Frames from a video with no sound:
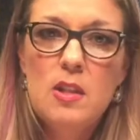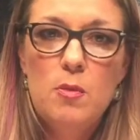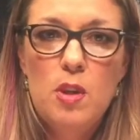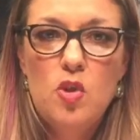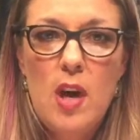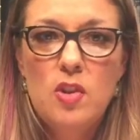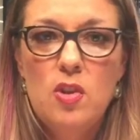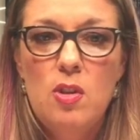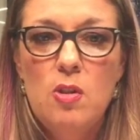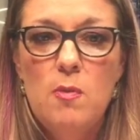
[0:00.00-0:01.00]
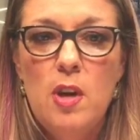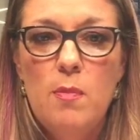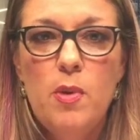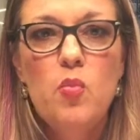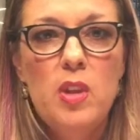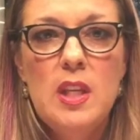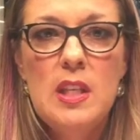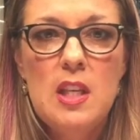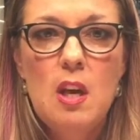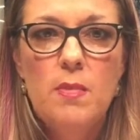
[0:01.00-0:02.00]
a little bit of traction under the belt, but really
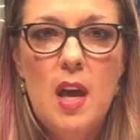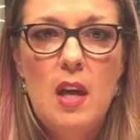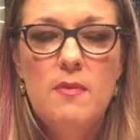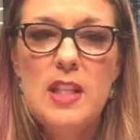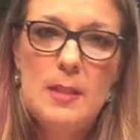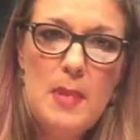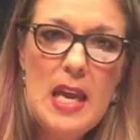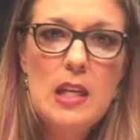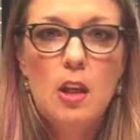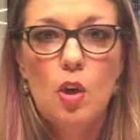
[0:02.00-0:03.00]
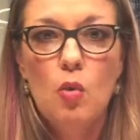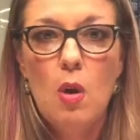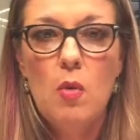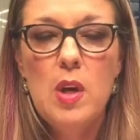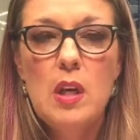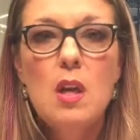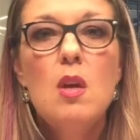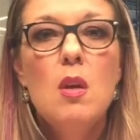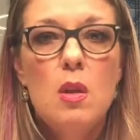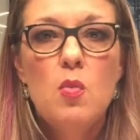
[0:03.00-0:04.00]
needs help kind of expanding and
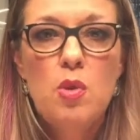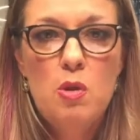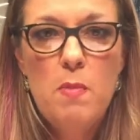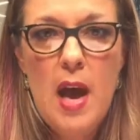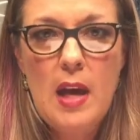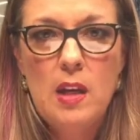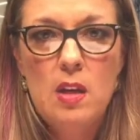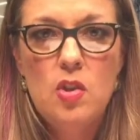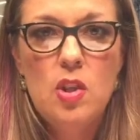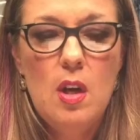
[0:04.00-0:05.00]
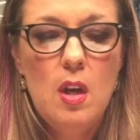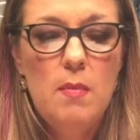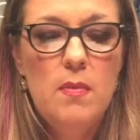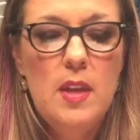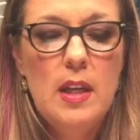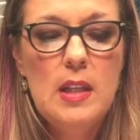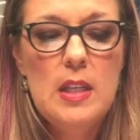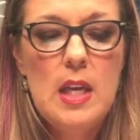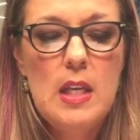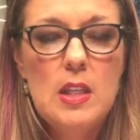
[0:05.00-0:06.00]
growing, the Renew package that
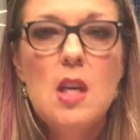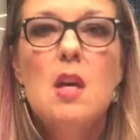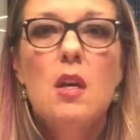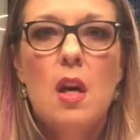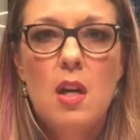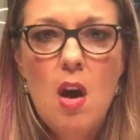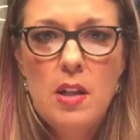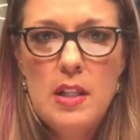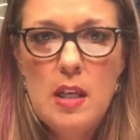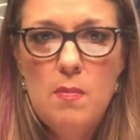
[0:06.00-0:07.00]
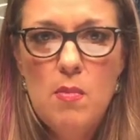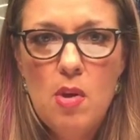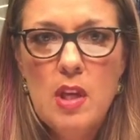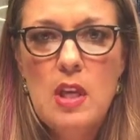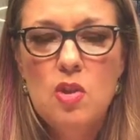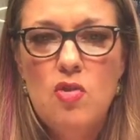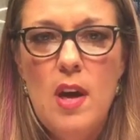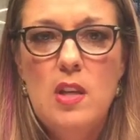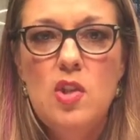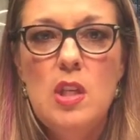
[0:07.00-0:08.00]
contains a content marketing
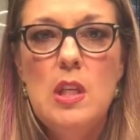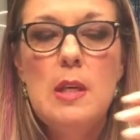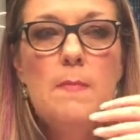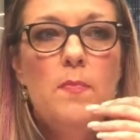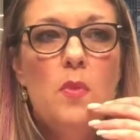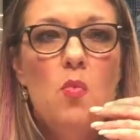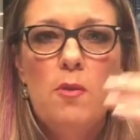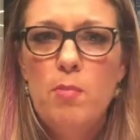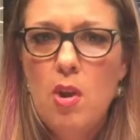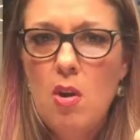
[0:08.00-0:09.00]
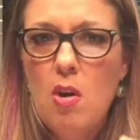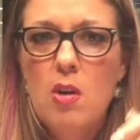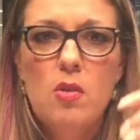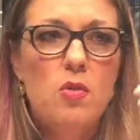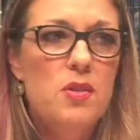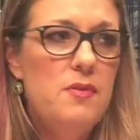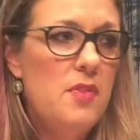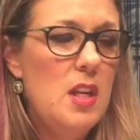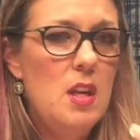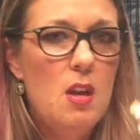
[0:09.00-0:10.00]
strategy with blog articles,
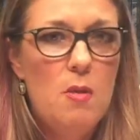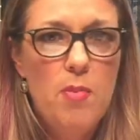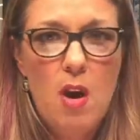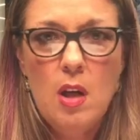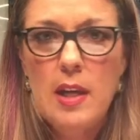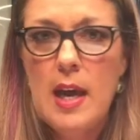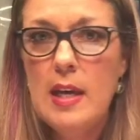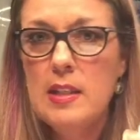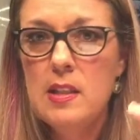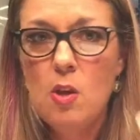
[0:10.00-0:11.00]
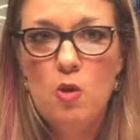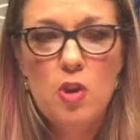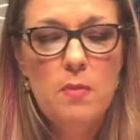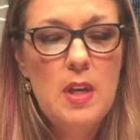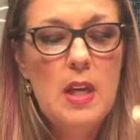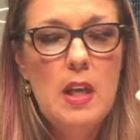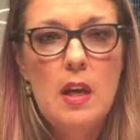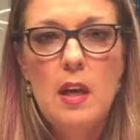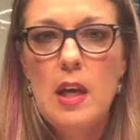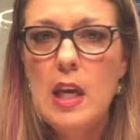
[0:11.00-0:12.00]
video, podcasts, social
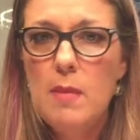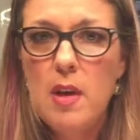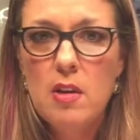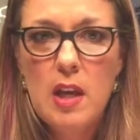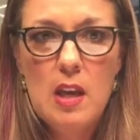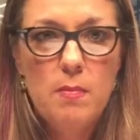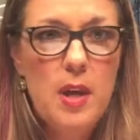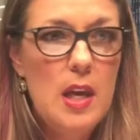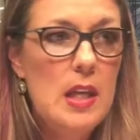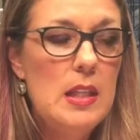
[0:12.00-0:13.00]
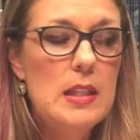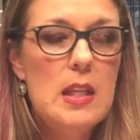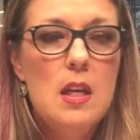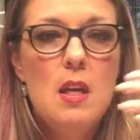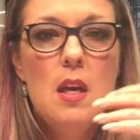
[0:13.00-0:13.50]
media, email campaigns,